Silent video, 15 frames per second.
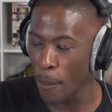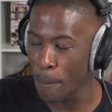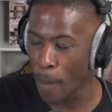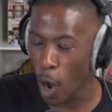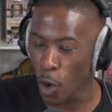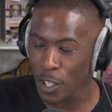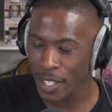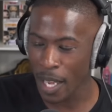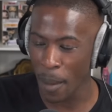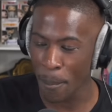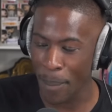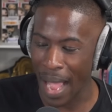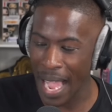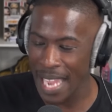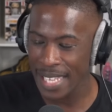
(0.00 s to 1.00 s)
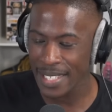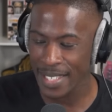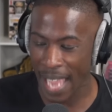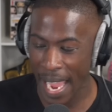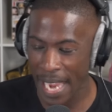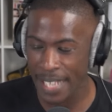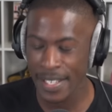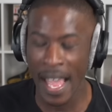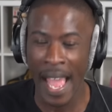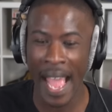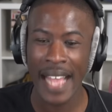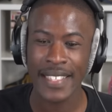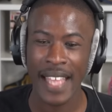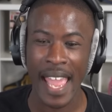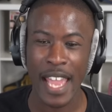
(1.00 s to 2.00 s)
most combined days
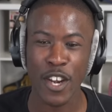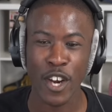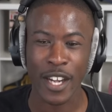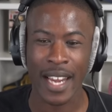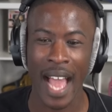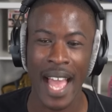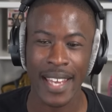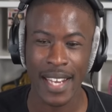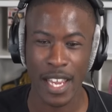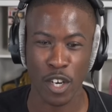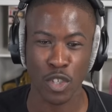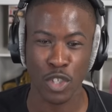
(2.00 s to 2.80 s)
as Intercontinental